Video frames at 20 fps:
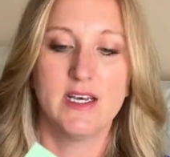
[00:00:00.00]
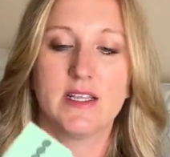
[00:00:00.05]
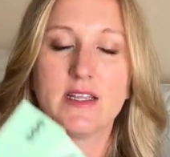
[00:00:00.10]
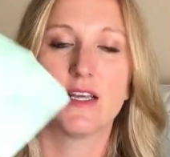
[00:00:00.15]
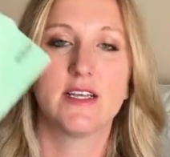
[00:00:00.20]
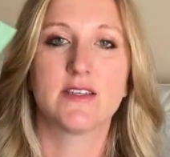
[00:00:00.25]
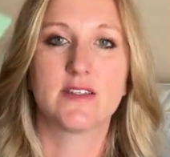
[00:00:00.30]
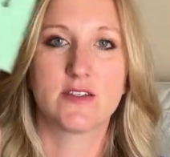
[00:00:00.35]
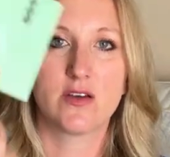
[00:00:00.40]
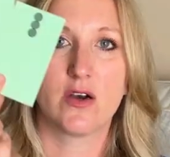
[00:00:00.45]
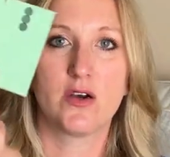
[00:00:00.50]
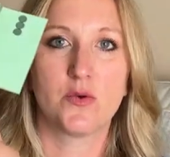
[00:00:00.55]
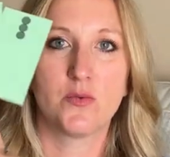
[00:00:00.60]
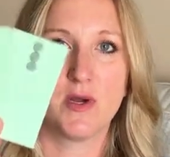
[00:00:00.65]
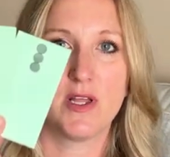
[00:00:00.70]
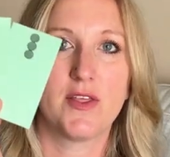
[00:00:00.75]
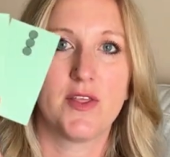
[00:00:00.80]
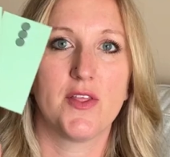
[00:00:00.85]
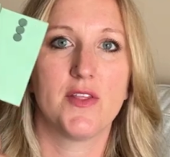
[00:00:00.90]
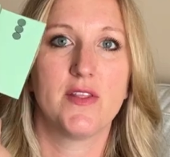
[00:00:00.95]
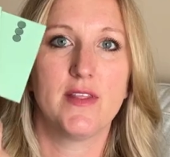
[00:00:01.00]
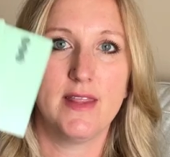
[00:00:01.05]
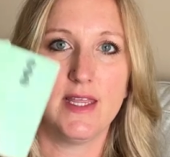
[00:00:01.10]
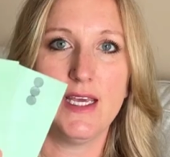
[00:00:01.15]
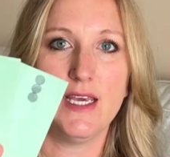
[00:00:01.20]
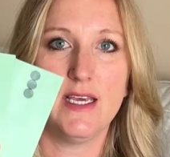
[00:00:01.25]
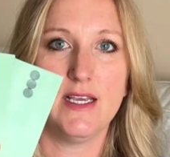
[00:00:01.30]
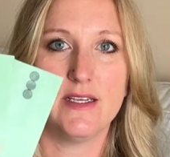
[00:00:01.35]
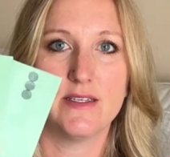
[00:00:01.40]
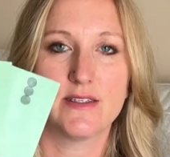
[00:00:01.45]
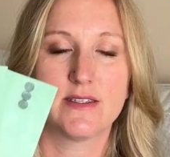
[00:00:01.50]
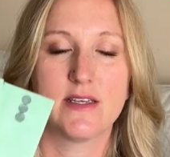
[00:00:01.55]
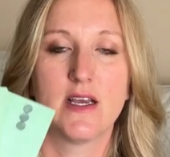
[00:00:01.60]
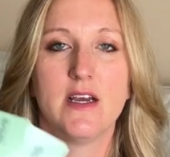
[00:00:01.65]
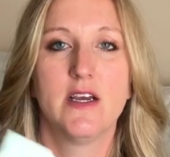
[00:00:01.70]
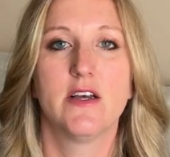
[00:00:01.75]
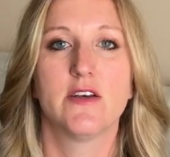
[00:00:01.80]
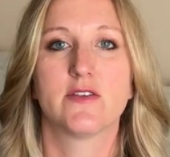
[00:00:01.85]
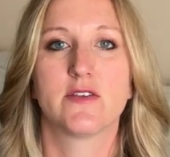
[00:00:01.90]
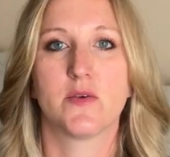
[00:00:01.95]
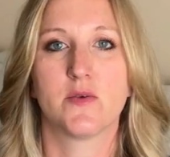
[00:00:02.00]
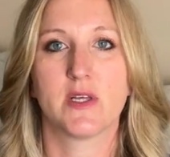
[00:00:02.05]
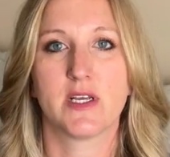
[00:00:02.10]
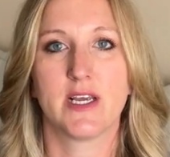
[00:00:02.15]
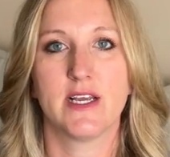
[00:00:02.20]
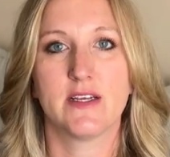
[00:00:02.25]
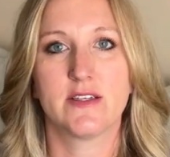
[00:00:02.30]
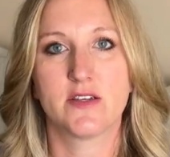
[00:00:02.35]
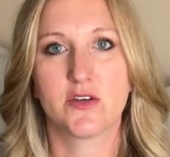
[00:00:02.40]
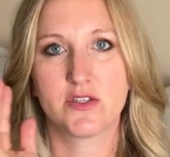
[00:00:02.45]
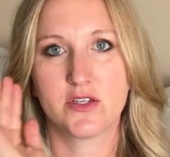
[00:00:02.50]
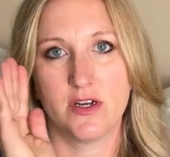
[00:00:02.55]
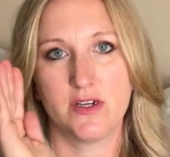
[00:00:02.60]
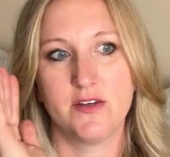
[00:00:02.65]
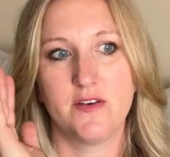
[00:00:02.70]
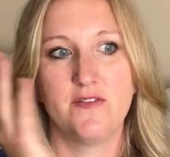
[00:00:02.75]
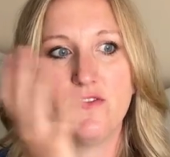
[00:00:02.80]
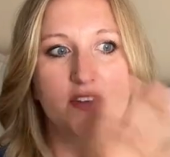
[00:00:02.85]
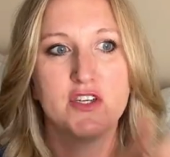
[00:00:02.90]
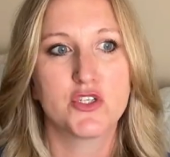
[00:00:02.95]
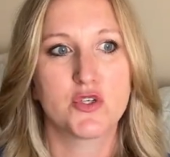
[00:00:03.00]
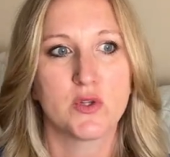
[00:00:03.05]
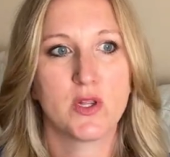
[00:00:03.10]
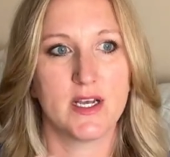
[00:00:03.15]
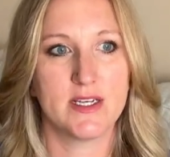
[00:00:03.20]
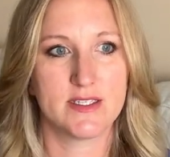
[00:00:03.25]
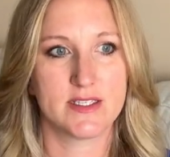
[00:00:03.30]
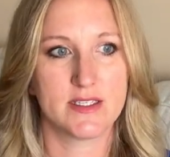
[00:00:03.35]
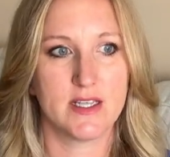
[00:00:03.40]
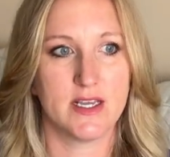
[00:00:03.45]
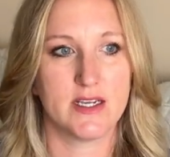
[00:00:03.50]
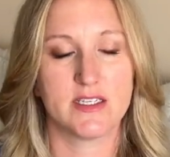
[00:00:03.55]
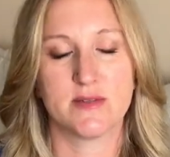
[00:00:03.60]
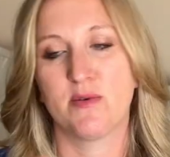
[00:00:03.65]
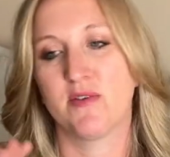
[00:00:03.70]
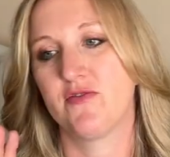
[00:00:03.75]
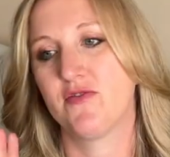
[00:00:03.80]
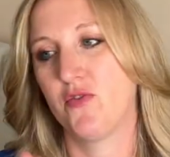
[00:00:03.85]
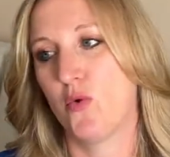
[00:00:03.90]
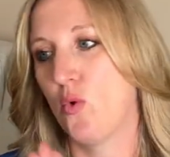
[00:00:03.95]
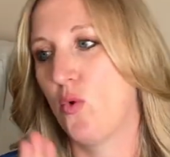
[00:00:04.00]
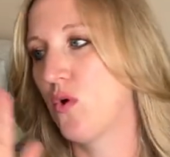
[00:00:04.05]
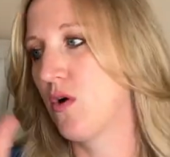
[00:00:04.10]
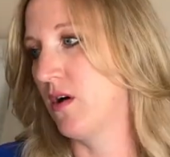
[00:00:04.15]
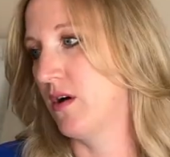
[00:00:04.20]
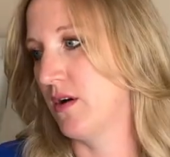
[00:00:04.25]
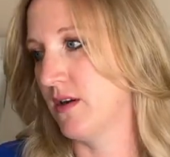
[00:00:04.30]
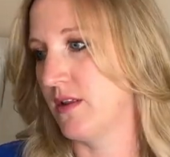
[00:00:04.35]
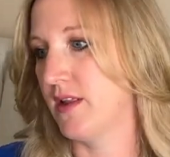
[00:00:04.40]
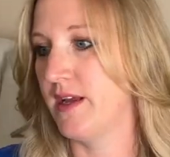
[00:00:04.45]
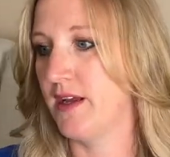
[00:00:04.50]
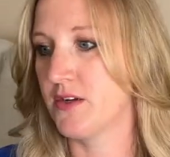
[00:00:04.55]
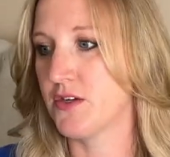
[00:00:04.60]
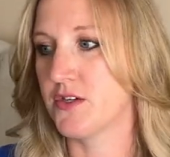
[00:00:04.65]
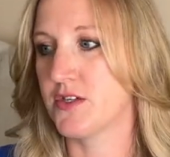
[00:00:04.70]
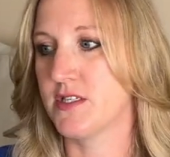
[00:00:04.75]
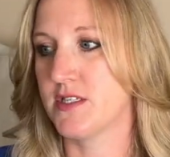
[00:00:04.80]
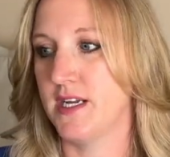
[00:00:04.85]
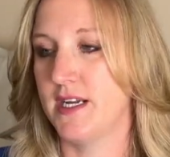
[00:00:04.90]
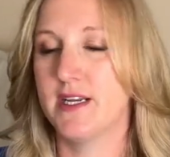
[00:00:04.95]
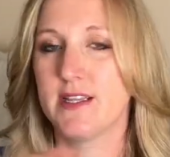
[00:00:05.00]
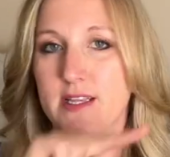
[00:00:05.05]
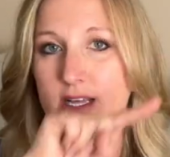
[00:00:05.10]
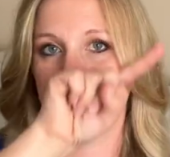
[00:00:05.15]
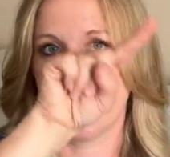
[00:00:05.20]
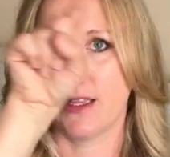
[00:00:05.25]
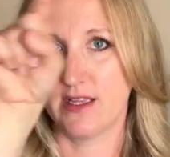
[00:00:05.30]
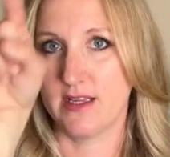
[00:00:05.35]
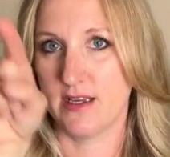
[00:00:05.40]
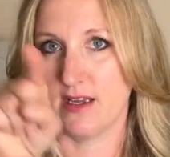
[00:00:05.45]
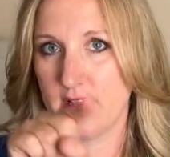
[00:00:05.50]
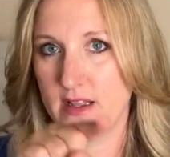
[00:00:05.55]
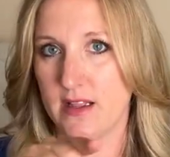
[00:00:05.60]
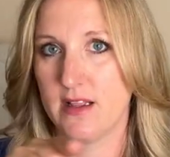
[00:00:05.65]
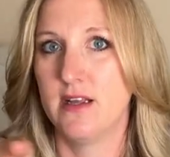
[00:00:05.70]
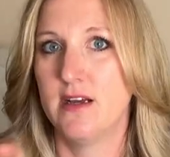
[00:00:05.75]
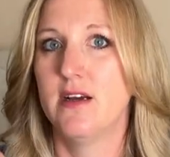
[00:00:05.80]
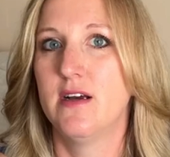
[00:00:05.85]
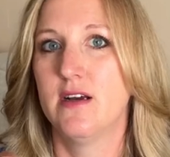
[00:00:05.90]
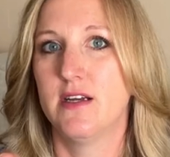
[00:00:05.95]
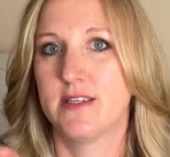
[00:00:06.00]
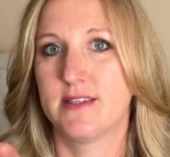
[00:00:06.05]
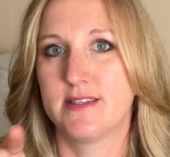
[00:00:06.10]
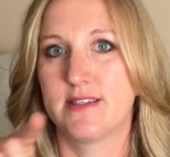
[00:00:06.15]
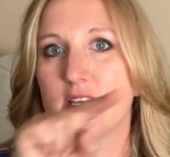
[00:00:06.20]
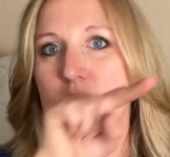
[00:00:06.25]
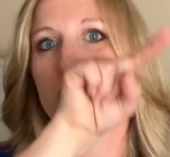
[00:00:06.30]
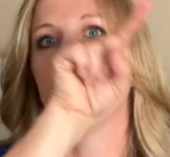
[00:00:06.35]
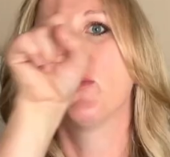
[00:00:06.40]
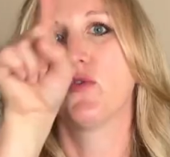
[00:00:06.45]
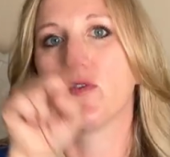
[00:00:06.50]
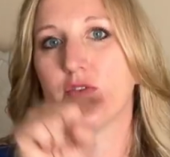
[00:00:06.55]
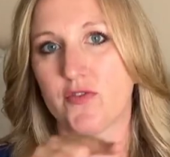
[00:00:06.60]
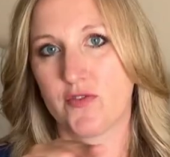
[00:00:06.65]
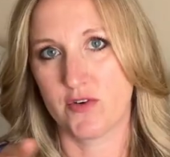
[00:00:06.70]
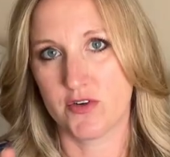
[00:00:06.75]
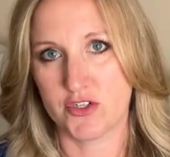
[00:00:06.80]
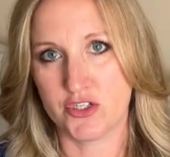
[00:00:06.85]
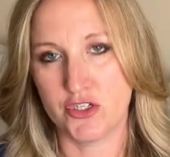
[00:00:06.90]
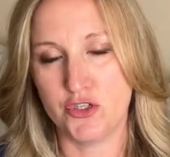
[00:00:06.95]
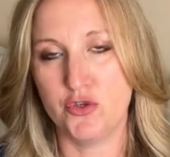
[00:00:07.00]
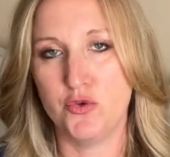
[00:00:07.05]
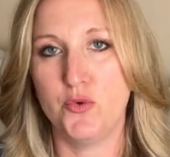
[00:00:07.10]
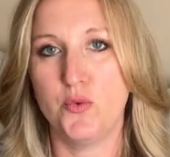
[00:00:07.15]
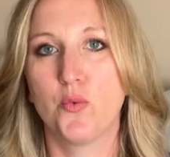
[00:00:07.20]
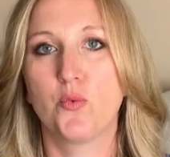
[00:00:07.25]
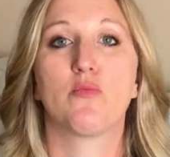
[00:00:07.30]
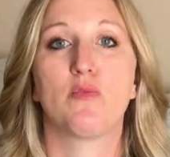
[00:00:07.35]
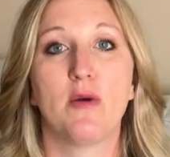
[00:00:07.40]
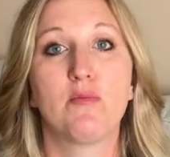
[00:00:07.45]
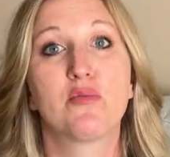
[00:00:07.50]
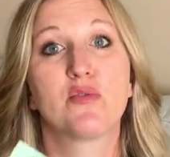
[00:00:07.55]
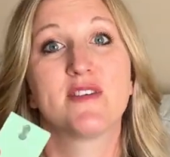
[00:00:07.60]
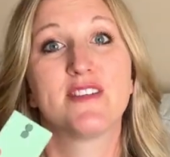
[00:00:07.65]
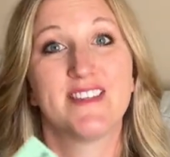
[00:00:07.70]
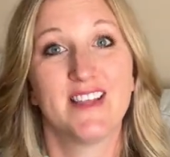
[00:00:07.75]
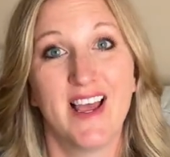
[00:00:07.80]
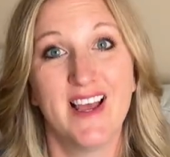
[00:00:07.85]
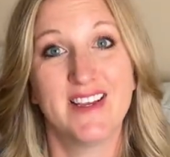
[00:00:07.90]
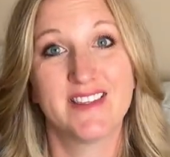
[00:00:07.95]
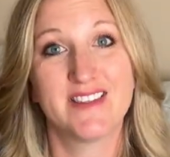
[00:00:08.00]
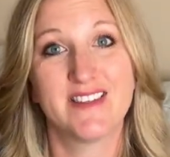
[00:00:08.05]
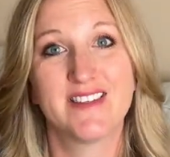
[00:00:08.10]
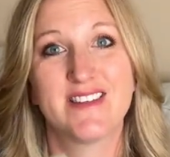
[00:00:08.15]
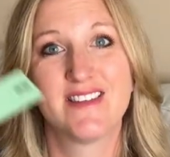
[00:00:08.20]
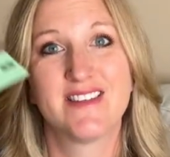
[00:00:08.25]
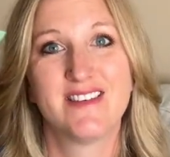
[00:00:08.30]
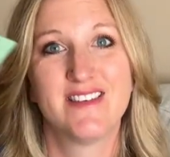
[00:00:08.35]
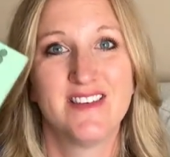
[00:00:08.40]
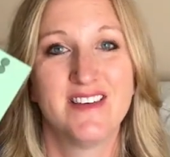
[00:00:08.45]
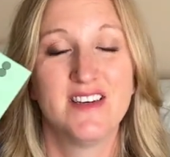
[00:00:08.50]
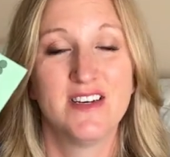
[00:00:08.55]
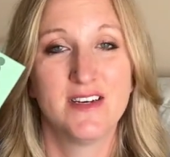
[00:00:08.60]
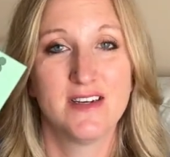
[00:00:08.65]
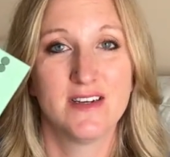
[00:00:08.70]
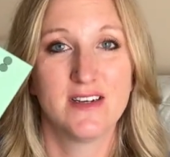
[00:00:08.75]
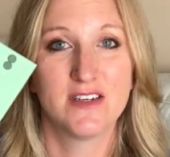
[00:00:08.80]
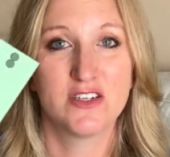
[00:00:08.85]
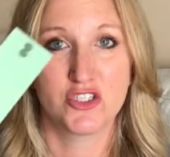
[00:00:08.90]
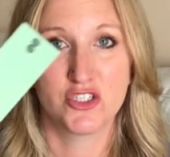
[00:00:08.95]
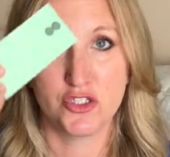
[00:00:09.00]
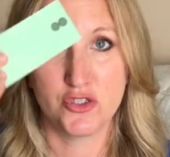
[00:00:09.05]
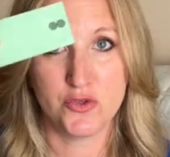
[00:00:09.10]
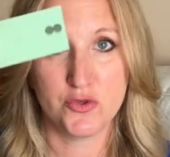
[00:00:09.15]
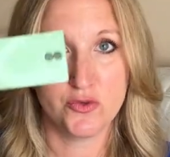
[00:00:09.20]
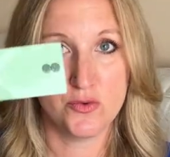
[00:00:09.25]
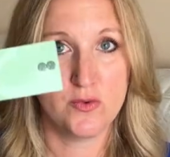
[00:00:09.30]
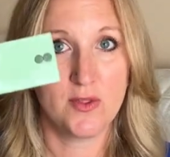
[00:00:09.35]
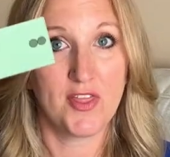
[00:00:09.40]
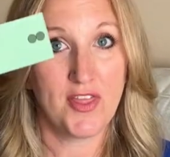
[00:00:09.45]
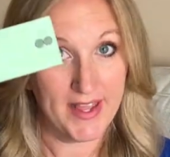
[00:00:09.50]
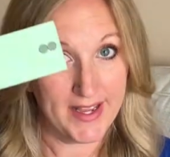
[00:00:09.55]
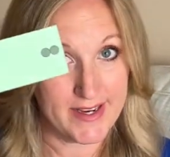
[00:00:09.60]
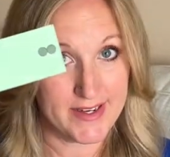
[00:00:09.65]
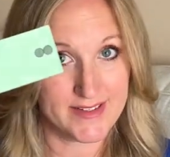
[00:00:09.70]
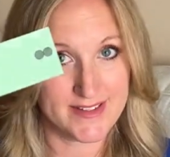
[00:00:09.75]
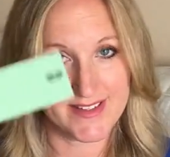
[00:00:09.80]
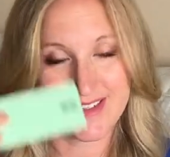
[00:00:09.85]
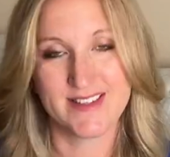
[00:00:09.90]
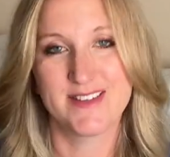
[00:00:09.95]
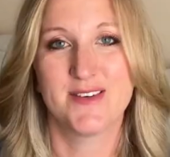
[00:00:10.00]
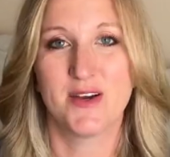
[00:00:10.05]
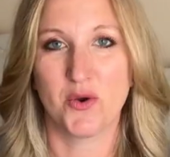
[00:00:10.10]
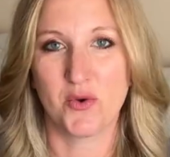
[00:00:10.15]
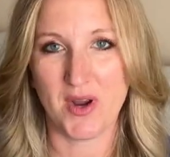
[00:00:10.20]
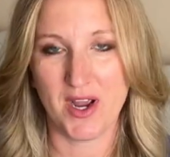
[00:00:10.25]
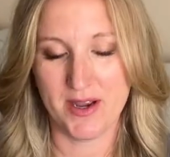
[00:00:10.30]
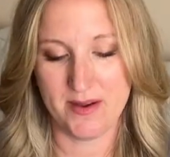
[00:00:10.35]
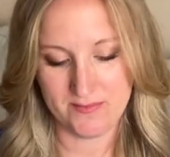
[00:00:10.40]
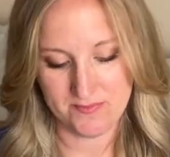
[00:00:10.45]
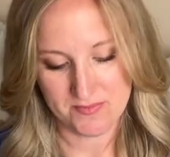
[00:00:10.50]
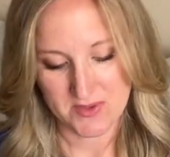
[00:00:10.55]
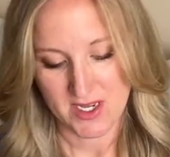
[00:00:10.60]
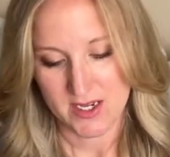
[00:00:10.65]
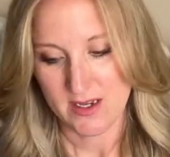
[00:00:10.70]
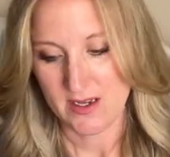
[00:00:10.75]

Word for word: They start with these. So the kids are starting to visualize things before they understand that the symbol for two represents two things, okay?